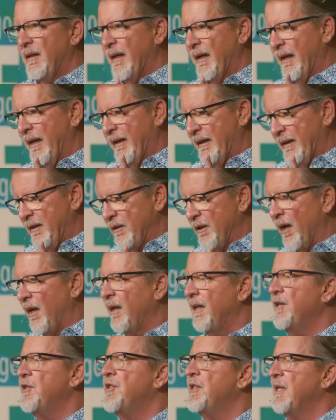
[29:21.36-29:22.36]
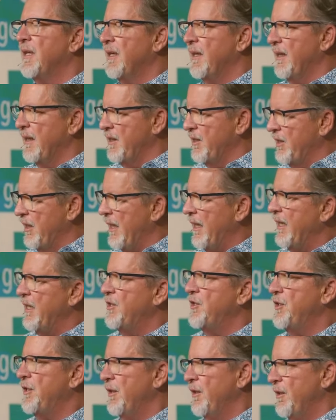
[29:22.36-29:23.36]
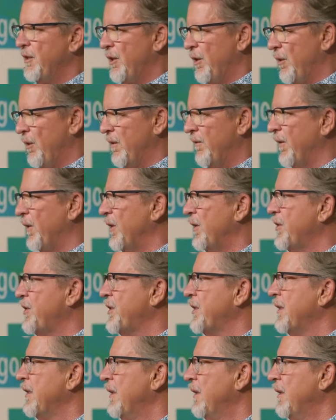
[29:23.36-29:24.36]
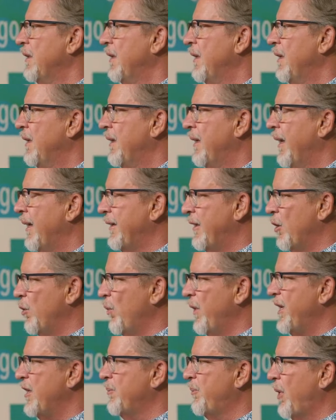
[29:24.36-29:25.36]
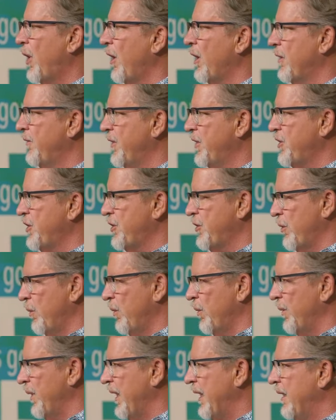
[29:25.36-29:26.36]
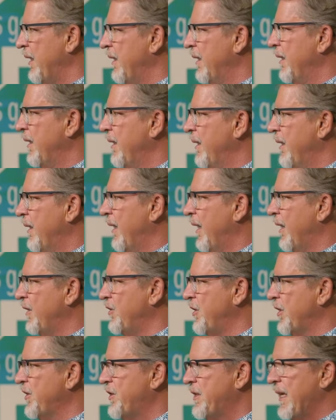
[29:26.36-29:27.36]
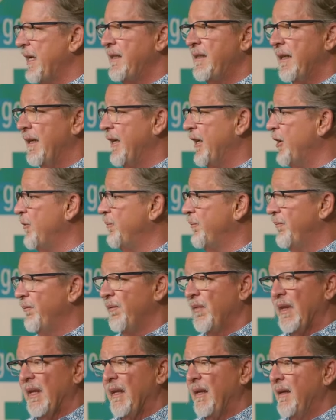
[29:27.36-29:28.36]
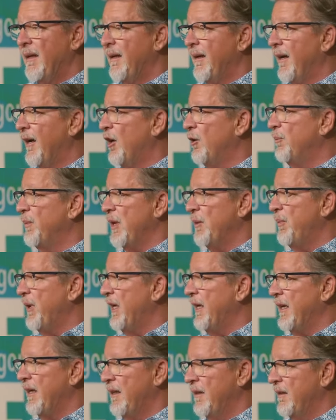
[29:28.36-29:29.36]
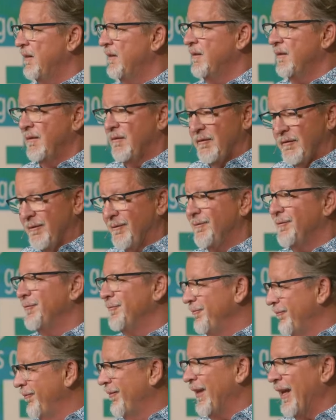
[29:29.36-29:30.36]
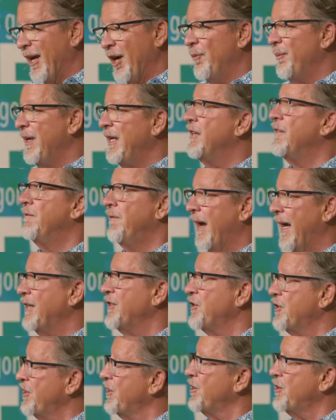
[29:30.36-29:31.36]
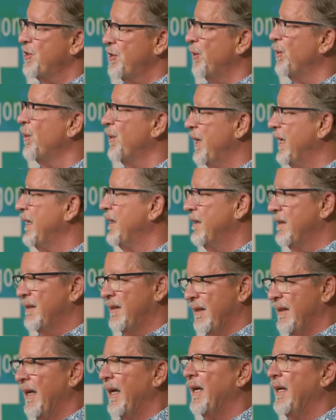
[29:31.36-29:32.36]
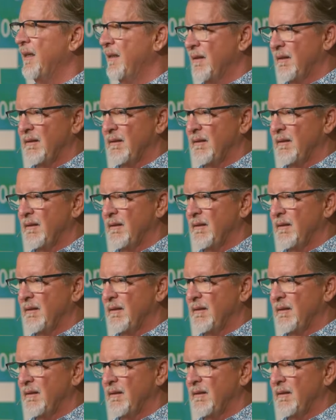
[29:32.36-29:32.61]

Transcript: and acknowledge that it is his universe and that we are part of his story, and just say to him, help me advance the story today.